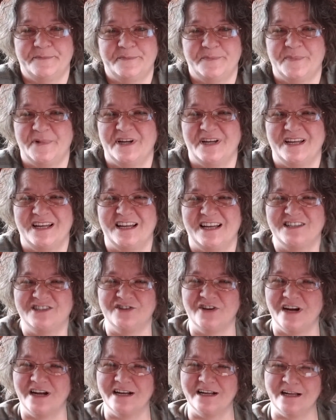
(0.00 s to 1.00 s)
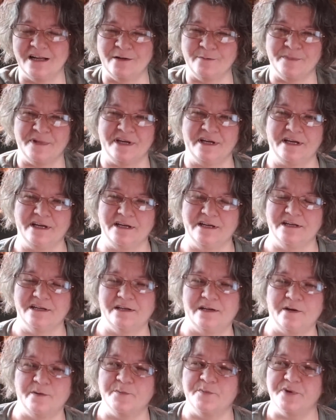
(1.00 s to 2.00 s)
But I tried it on my
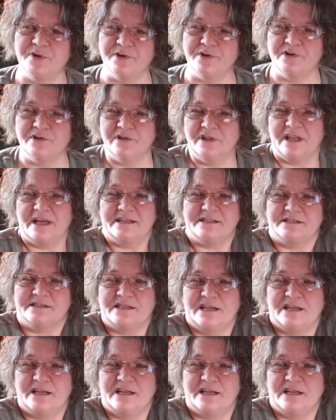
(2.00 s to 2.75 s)
computer last